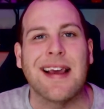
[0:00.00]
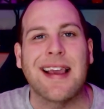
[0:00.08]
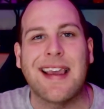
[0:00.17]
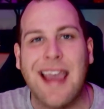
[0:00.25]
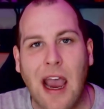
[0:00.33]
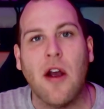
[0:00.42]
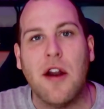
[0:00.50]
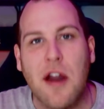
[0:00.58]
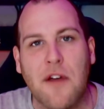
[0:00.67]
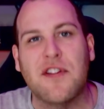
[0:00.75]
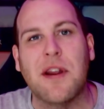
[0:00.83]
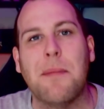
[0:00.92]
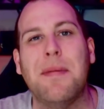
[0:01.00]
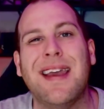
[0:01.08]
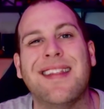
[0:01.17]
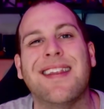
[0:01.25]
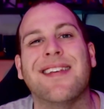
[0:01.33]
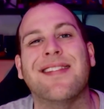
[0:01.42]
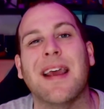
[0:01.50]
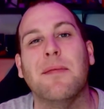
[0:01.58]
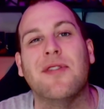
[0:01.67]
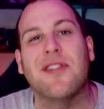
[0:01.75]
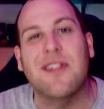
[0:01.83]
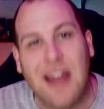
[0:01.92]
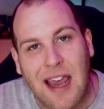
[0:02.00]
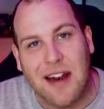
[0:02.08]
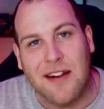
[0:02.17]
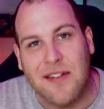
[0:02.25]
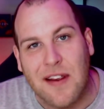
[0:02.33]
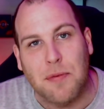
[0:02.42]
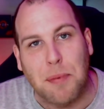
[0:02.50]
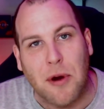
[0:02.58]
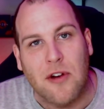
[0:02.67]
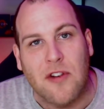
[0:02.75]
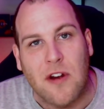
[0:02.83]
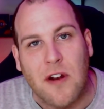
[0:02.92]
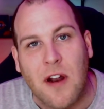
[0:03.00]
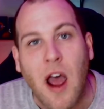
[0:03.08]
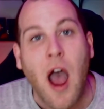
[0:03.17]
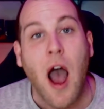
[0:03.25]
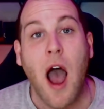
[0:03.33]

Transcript: to care enough to be in the same state as this person,